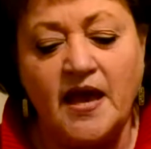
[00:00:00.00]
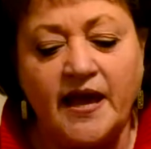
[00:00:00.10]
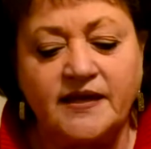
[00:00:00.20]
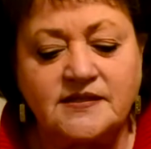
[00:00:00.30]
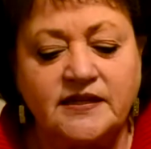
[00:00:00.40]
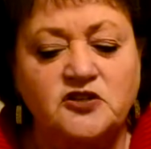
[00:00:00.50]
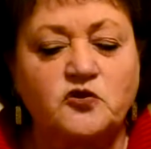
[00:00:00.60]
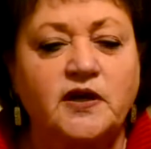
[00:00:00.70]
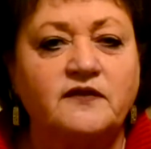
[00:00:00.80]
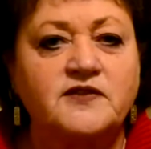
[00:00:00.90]
As lie
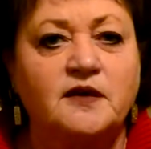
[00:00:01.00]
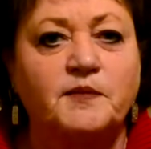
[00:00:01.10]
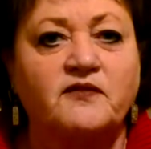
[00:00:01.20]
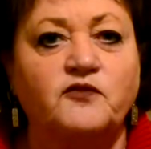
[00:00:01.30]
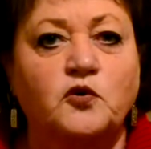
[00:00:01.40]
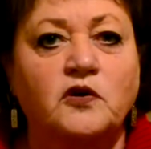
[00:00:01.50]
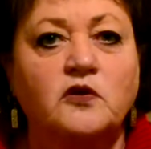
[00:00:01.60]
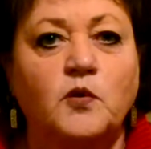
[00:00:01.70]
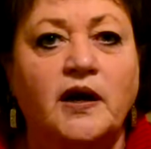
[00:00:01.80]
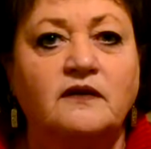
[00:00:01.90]
dreaves that before the
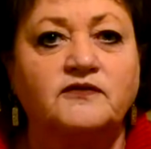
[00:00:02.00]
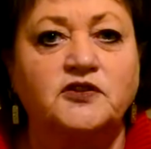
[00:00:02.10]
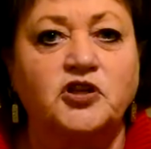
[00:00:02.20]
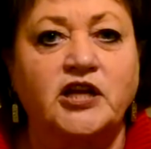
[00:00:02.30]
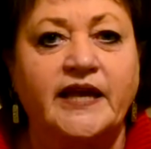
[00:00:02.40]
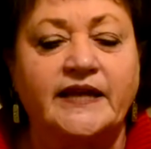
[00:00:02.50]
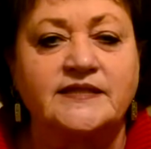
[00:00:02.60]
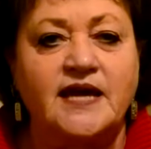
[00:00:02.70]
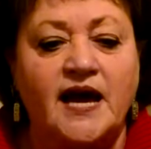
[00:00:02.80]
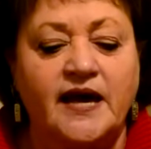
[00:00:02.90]
wild floricanes
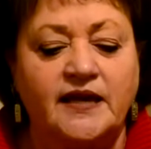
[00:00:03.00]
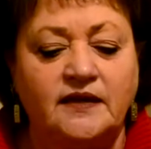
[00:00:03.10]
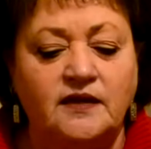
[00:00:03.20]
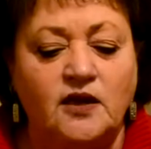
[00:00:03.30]
high,